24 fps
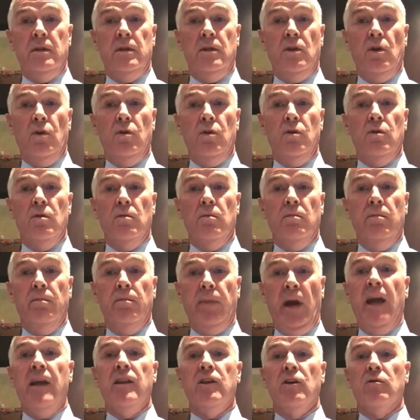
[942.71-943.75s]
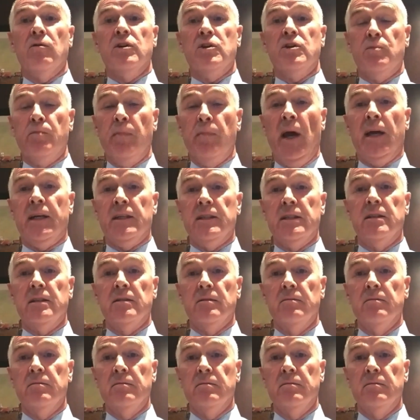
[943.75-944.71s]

to pay their respects.